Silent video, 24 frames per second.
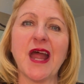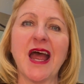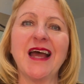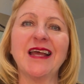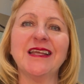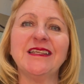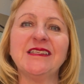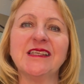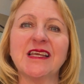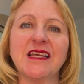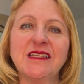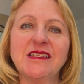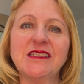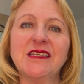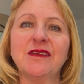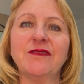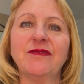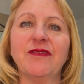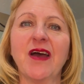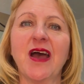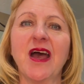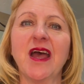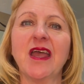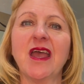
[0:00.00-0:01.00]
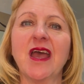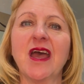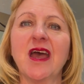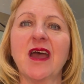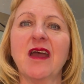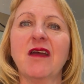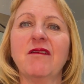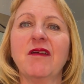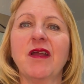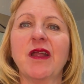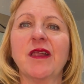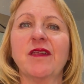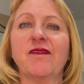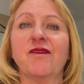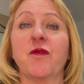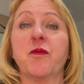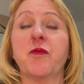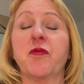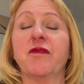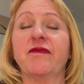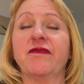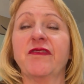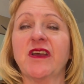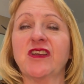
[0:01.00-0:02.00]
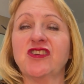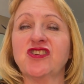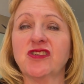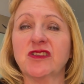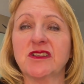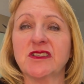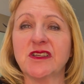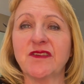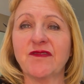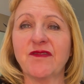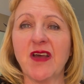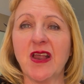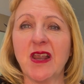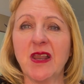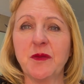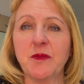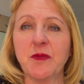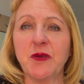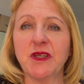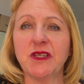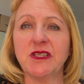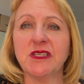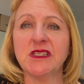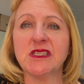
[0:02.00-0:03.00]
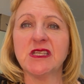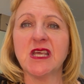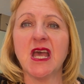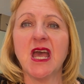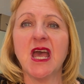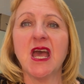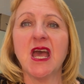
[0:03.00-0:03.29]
Identify areas for professional development